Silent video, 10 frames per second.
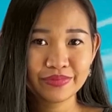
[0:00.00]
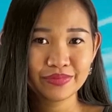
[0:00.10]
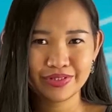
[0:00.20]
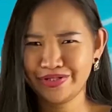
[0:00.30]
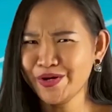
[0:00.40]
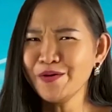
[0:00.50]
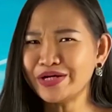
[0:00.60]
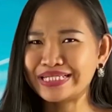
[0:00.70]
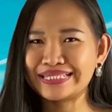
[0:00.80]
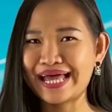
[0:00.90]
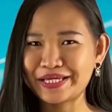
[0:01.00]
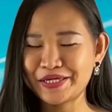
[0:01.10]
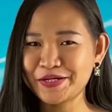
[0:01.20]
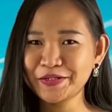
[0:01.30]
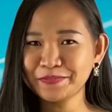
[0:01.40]
You know what it's like
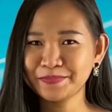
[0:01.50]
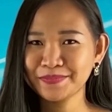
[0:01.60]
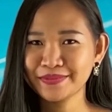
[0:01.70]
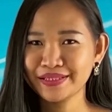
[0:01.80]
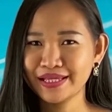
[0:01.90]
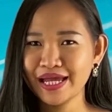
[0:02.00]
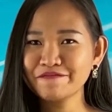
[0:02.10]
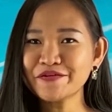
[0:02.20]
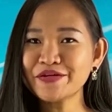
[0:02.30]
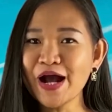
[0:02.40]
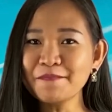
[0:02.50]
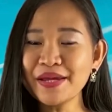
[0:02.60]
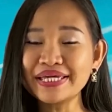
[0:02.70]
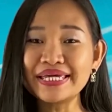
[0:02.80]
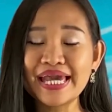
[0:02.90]
here, and if you're not
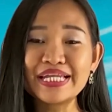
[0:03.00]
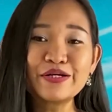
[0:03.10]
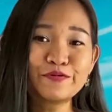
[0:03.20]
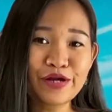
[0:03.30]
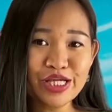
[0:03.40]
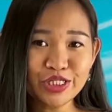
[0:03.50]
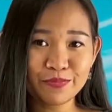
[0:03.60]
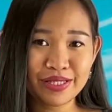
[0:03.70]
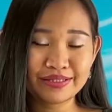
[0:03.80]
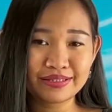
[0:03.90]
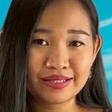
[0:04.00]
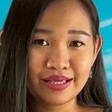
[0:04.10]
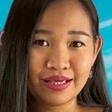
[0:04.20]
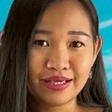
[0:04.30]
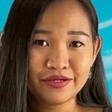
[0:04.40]
making any arrangements,
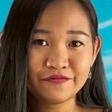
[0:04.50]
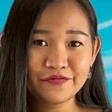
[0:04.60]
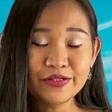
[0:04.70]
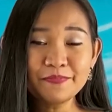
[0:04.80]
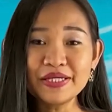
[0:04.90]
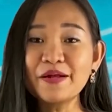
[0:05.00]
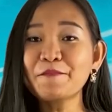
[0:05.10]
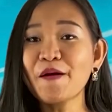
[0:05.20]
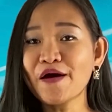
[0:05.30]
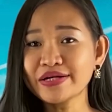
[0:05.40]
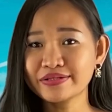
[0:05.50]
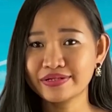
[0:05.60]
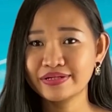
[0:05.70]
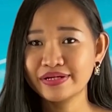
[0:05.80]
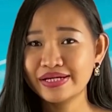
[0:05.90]
your Filipina
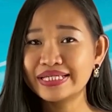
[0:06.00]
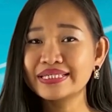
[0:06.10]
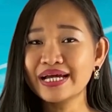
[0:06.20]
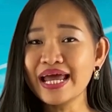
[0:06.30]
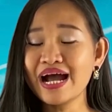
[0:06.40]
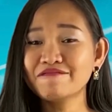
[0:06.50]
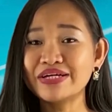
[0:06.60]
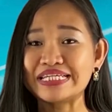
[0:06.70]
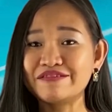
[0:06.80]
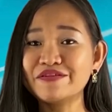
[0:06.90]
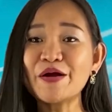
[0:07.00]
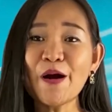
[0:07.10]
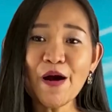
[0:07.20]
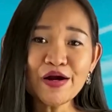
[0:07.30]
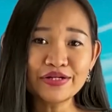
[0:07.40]
partner is gonna have an even
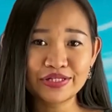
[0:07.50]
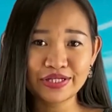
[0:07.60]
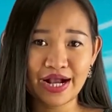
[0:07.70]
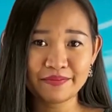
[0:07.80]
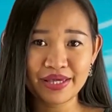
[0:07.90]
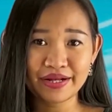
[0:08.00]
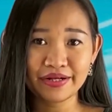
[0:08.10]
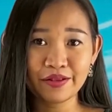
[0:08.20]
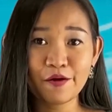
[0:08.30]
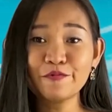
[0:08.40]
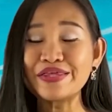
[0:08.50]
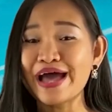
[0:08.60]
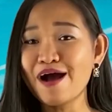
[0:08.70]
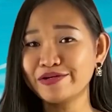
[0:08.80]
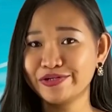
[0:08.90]
harder time getting along
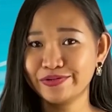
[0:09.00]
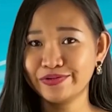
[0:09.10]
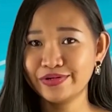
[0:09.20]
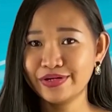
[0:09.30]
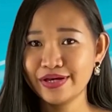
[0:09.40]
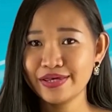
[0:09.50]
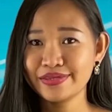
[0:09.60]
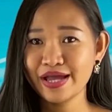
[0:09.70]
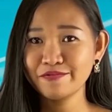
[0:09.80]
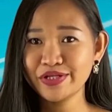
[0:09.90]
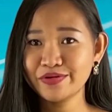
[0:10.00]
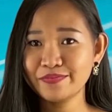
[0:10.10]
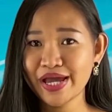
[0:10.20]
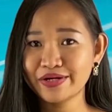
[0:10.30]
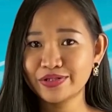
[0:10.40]
without you than when you
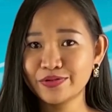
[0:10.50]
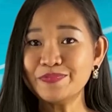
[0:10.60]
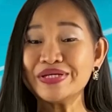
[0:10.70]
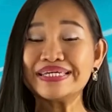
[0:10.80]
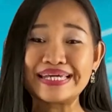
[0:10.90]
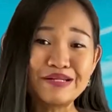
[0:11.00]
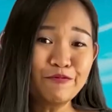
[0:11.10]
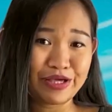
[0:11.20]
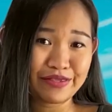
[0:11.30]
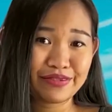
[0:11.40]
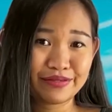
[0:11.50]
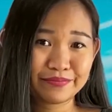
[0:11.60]
met her to begin with.